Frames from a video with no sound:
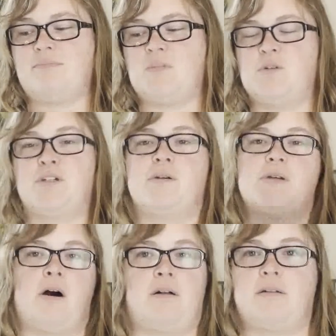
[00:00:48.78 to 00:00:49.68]
which goes
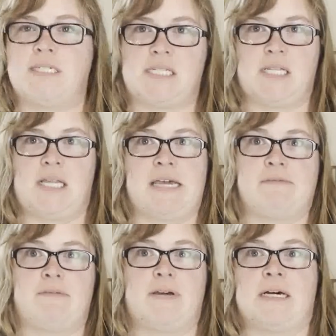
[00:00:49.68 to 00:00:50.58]
all into the
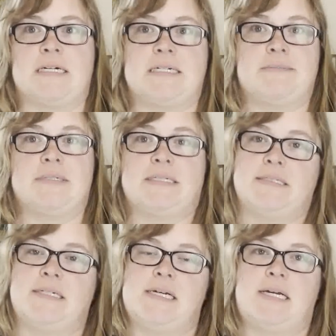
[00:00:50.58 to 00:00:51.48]
life
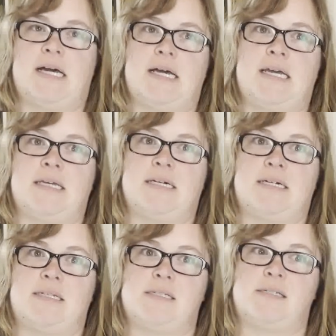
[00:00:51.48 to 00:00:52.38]

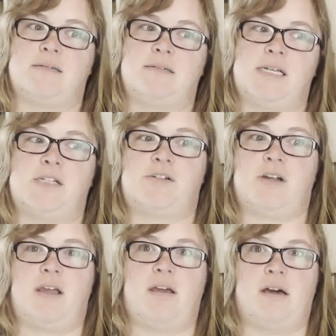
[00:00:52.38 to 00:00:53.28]
and
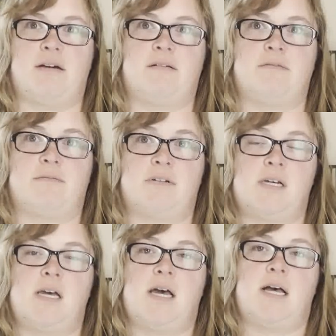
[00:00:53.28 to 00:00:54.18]
history of
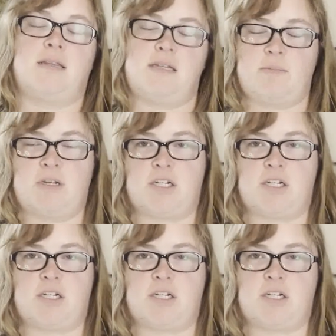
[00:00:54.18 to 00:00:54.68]
Lyndon B.